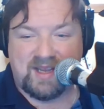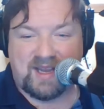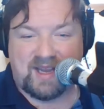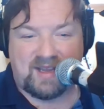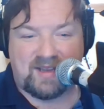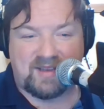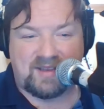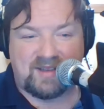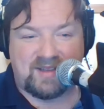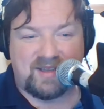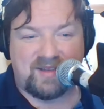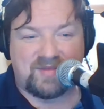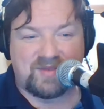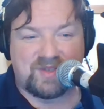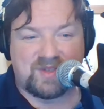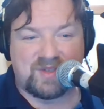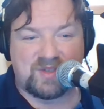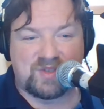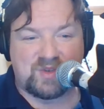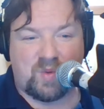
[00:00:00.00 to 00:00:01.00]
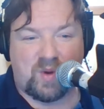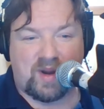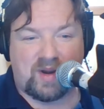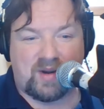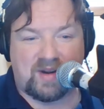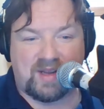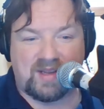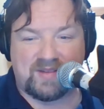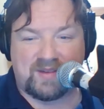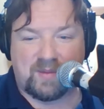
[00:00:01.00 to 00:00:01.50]
And Leafs
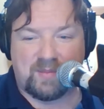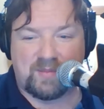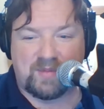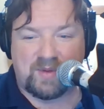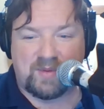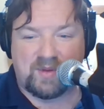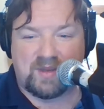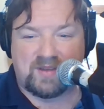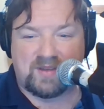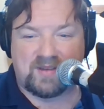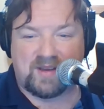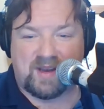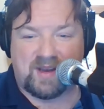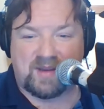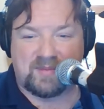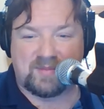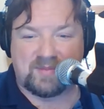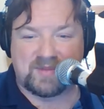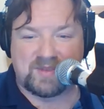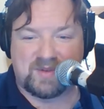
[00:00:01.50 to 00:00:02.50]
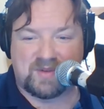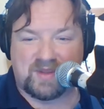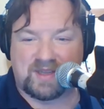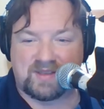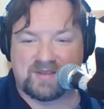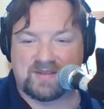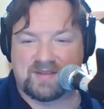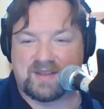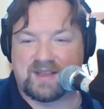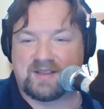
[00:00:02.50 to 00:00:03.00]
Square is a beauty time. So
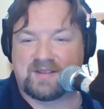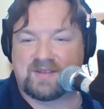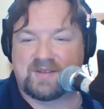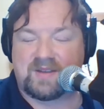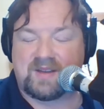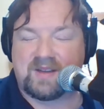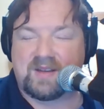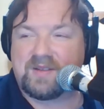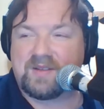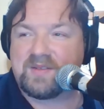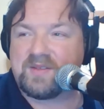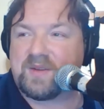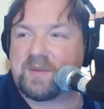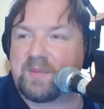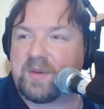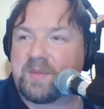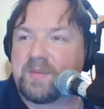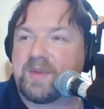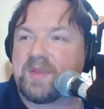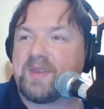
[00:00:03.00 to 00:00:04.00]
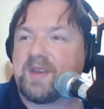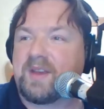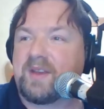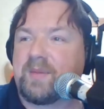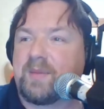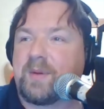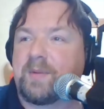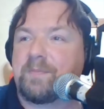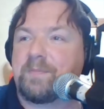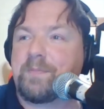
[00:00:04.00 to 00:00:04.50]
that's something I've been
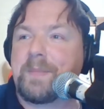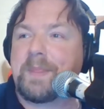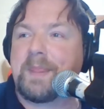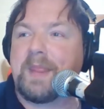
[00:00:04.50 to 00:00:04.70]
thinking about.